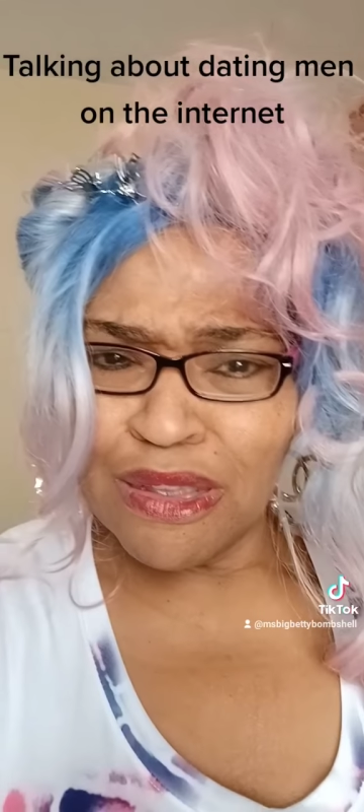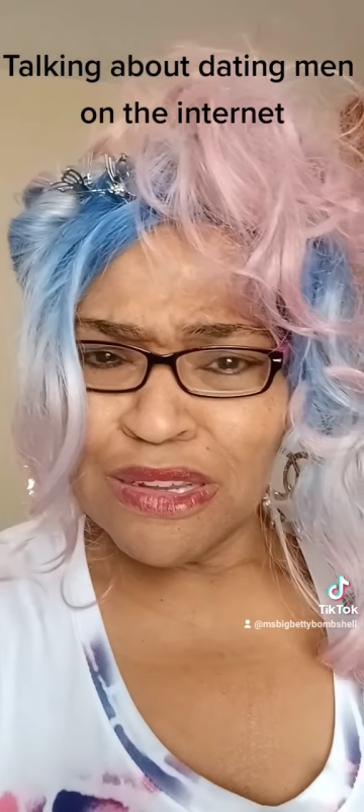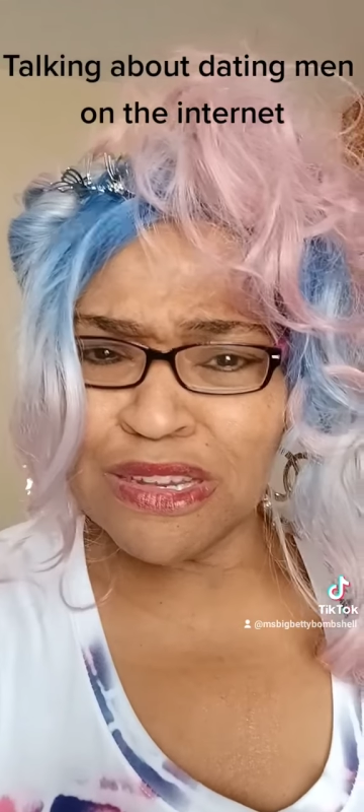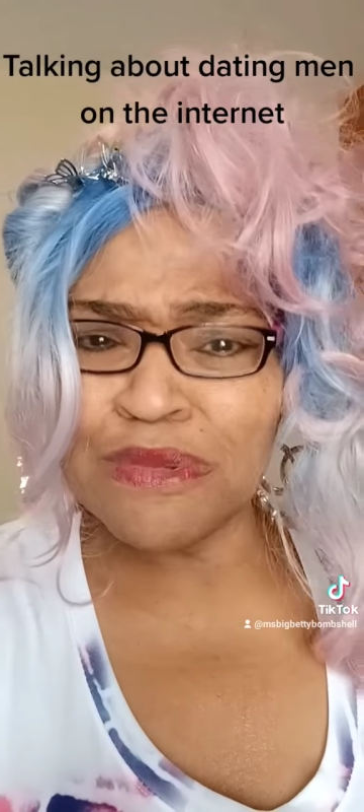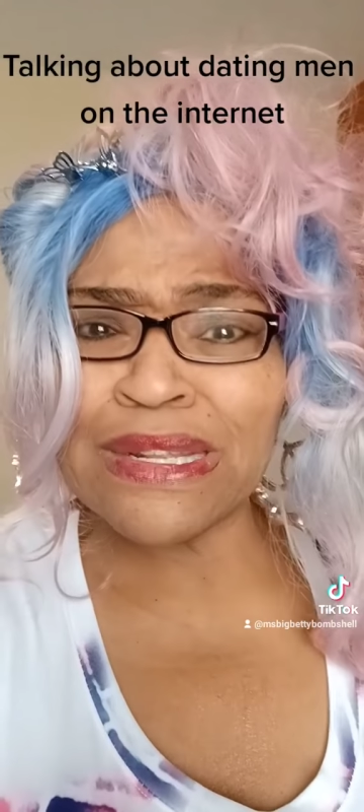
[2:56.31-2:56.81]

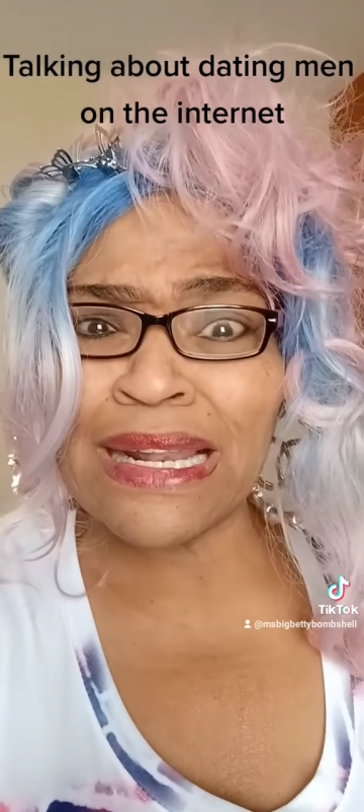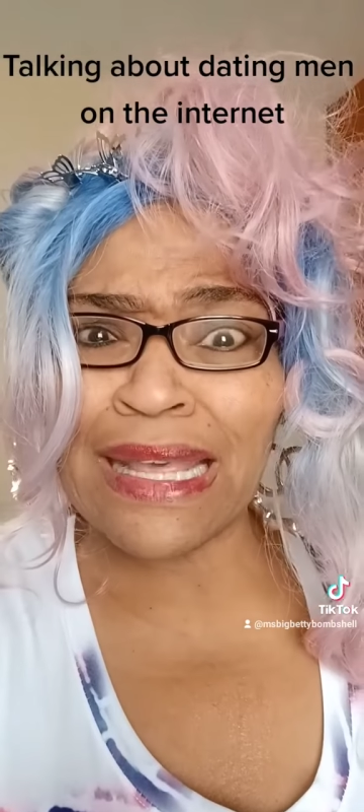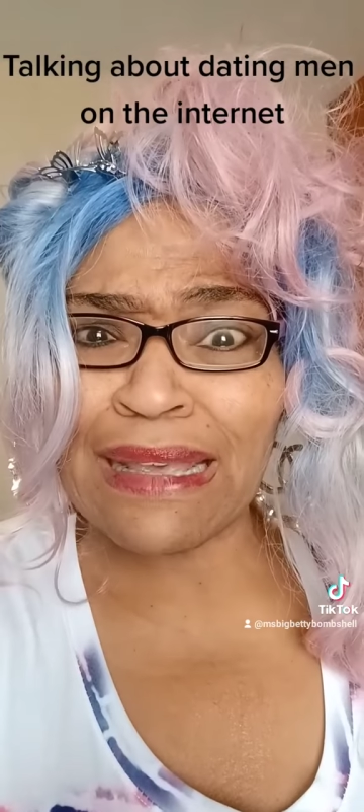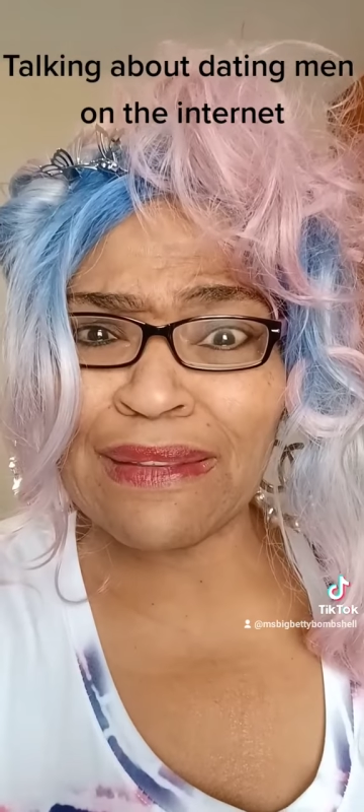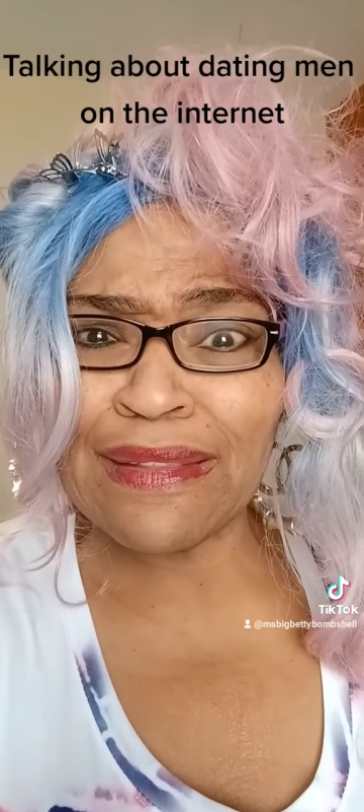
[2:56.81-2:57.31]
She was
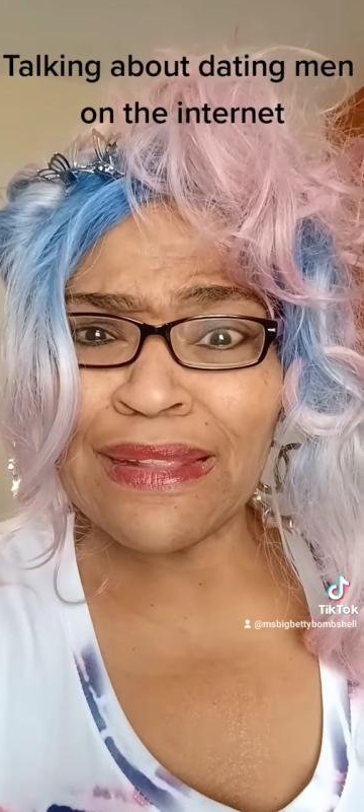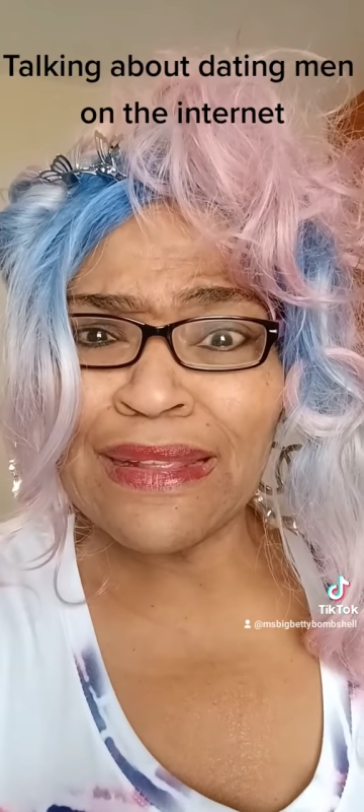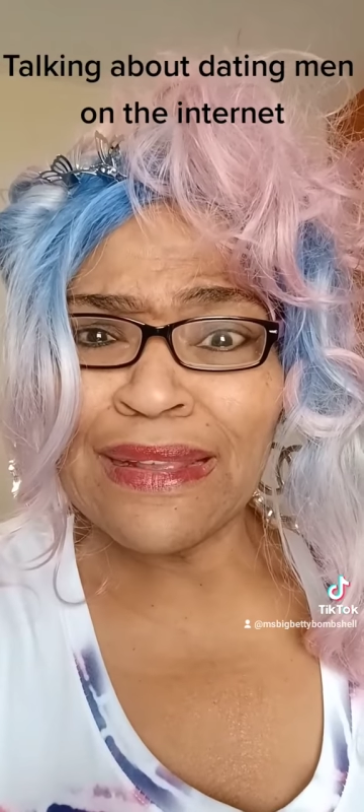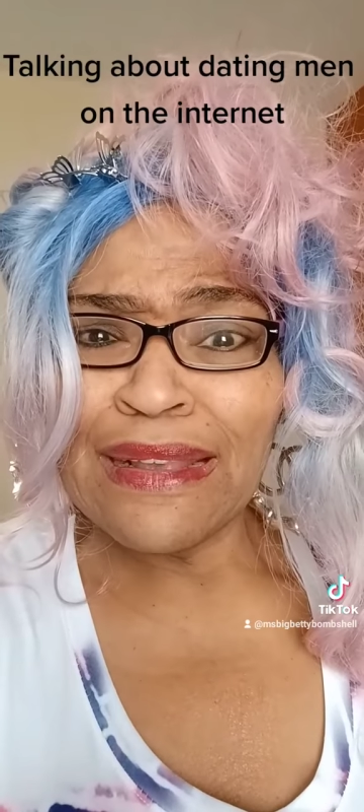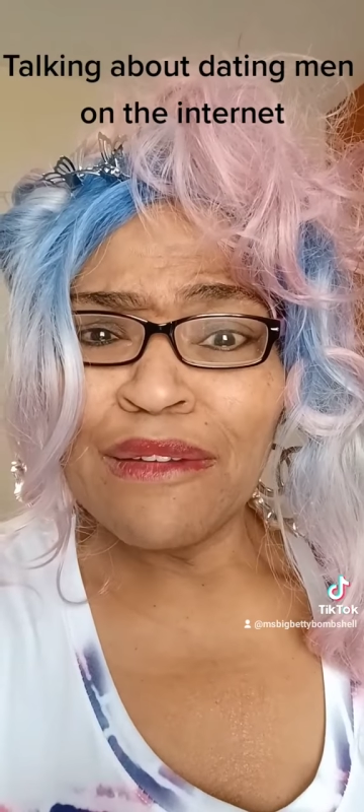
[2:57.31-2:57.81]
left
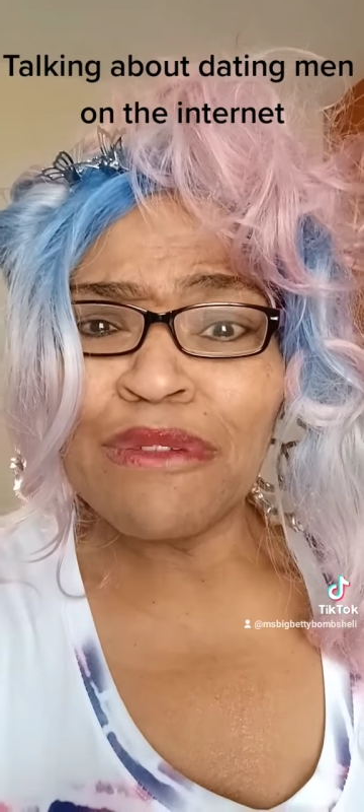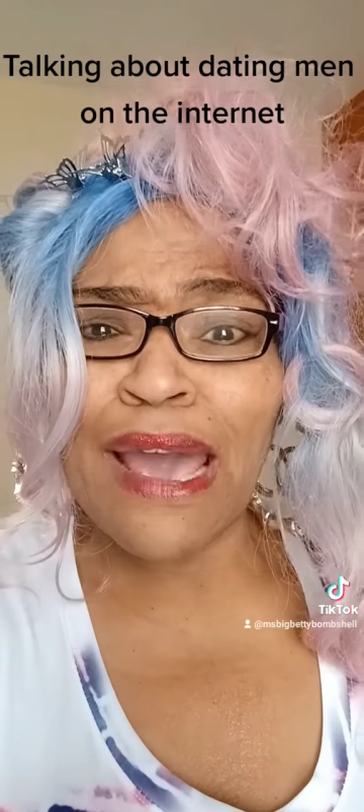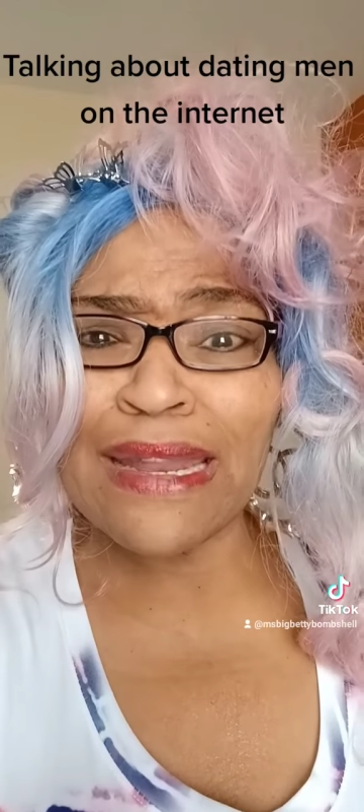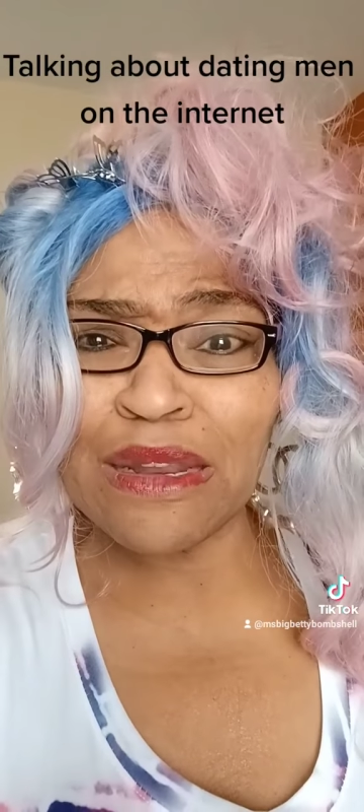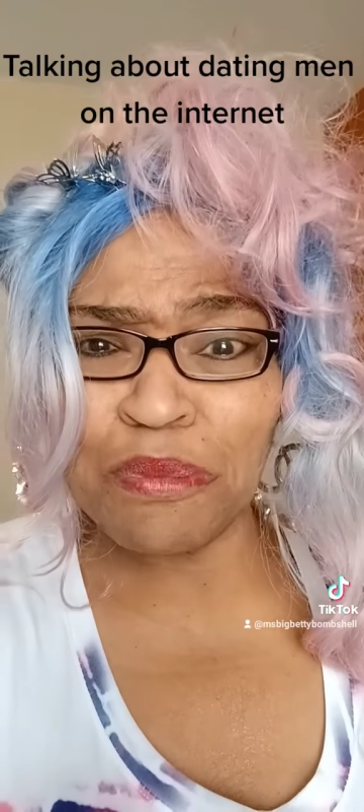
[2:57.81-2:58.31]

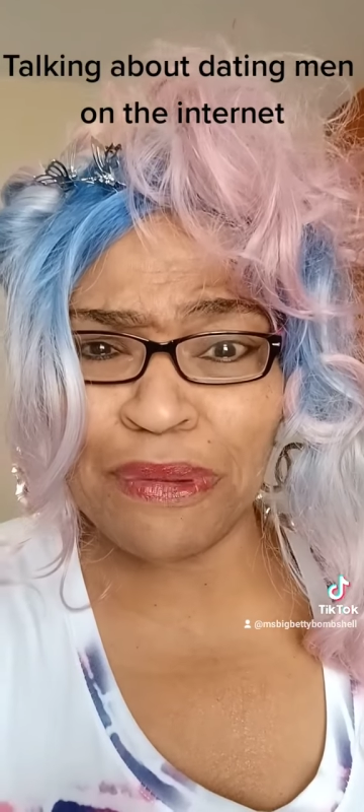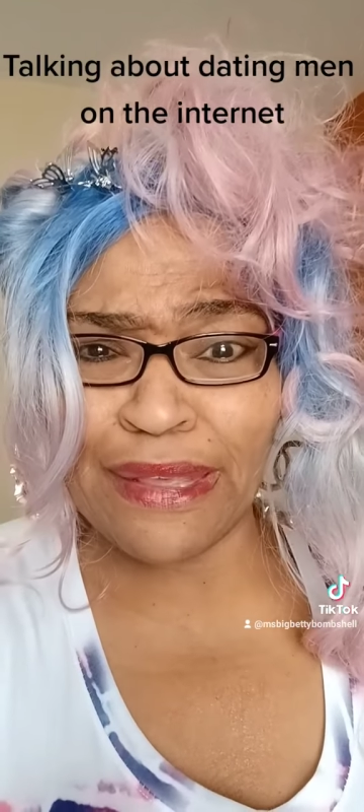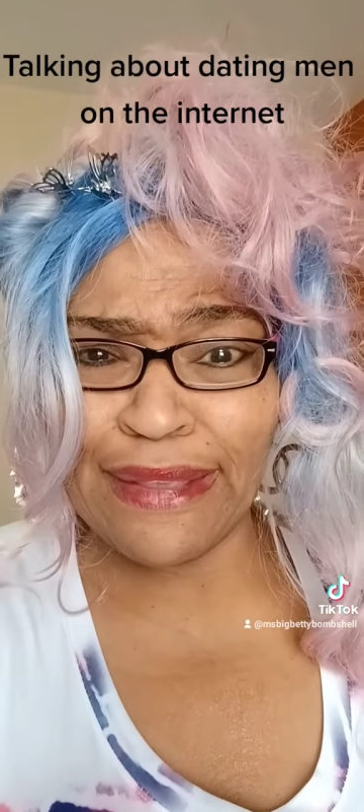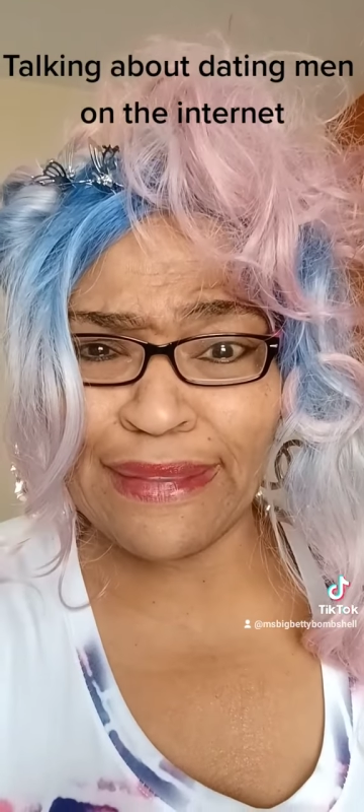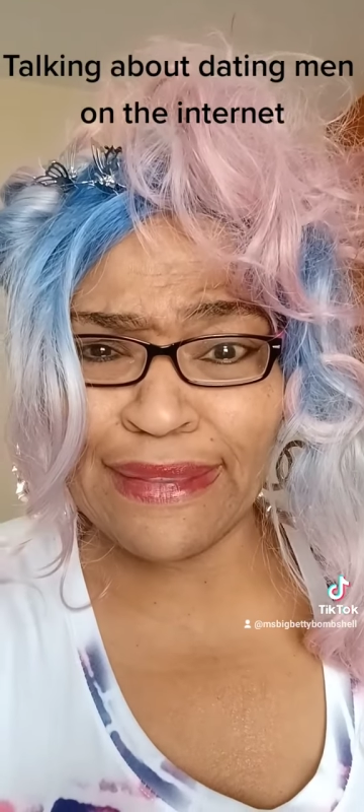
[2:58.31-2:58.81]
right in the
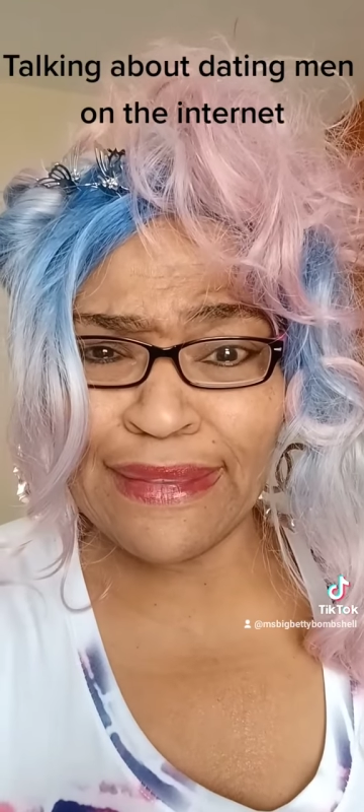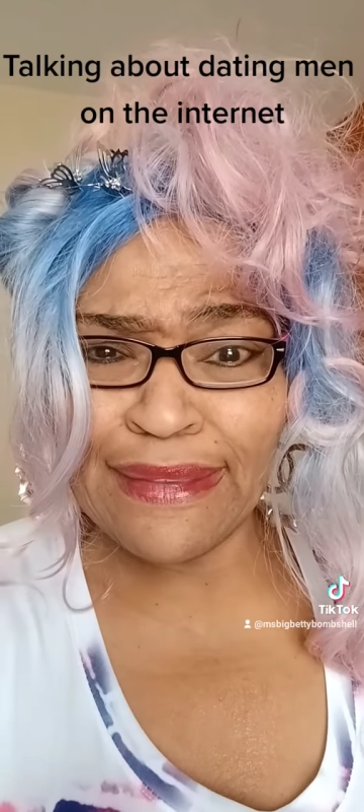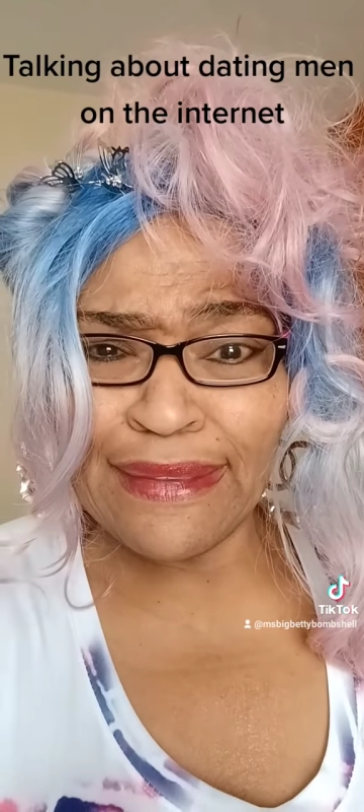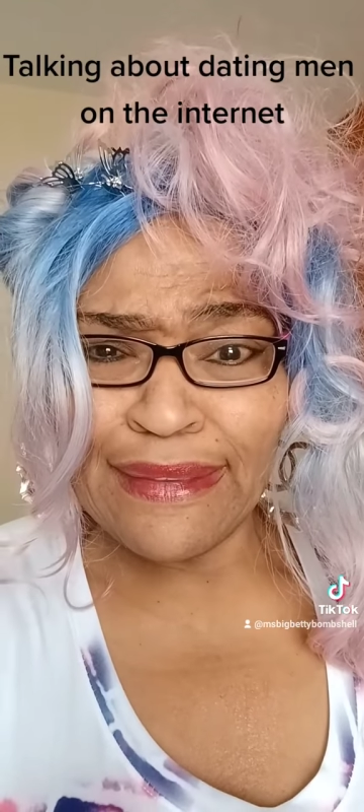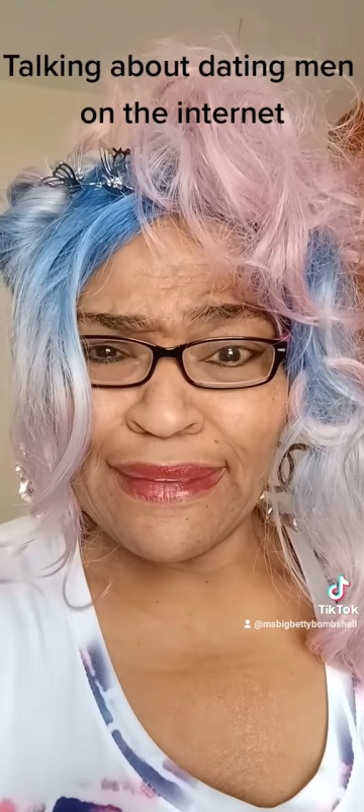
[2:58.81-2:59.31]
place.
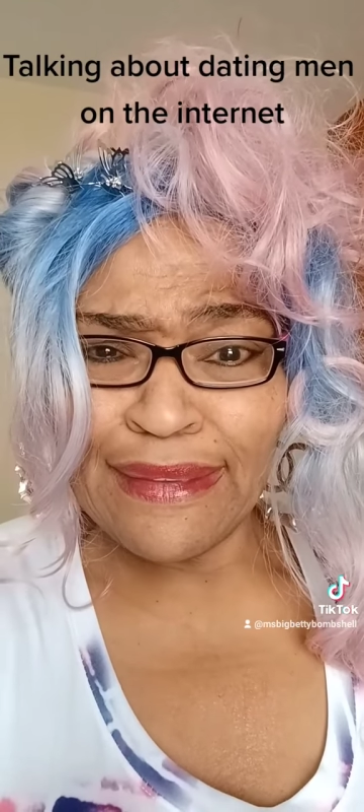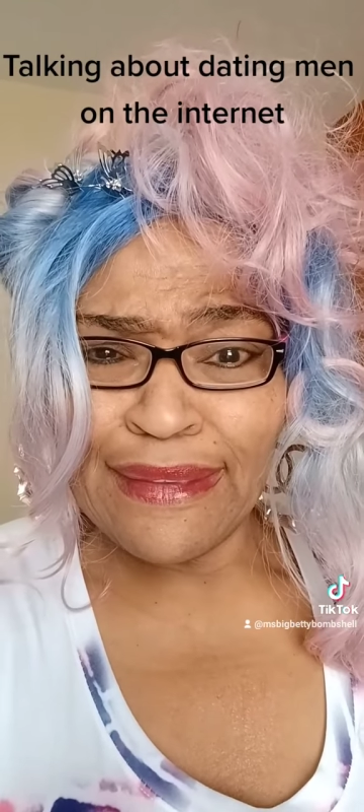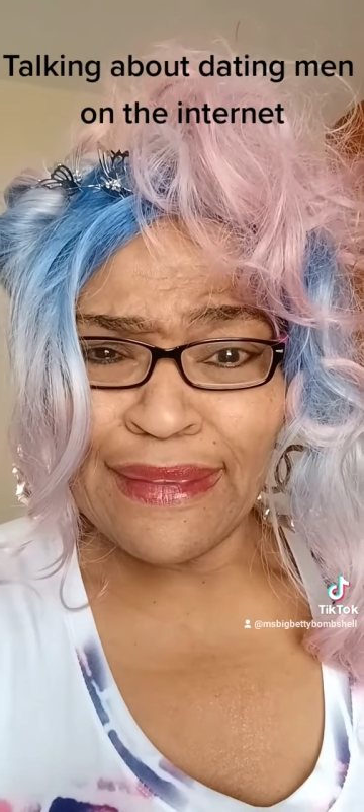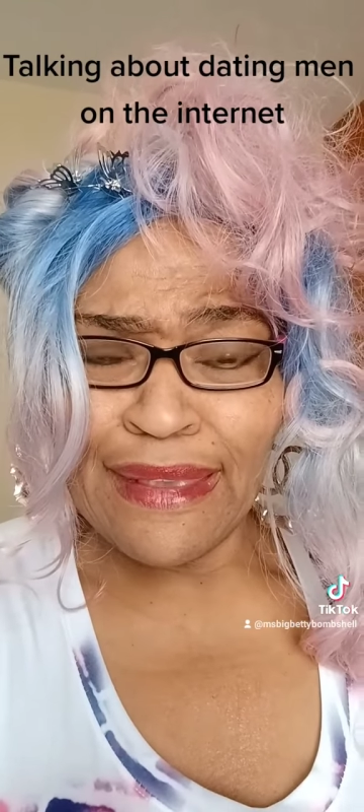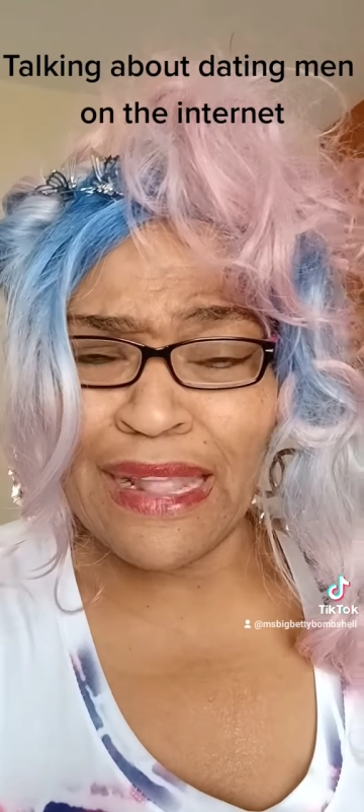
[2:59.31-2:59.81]

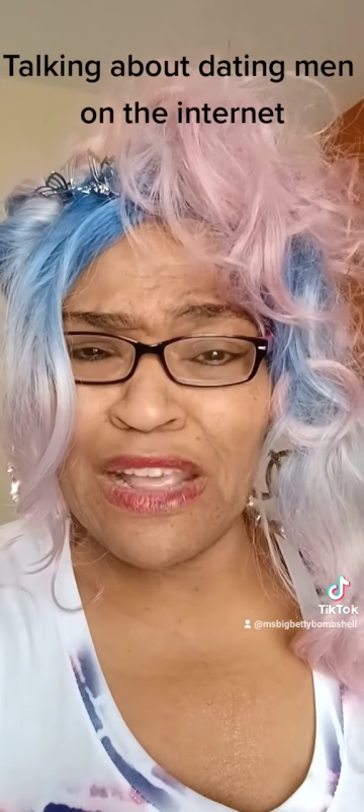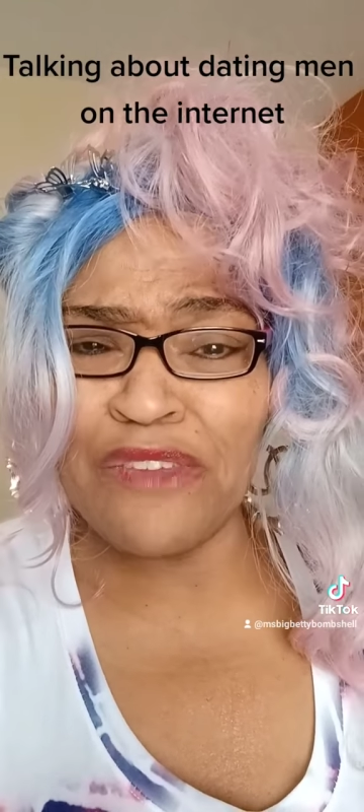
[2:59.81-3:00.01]
And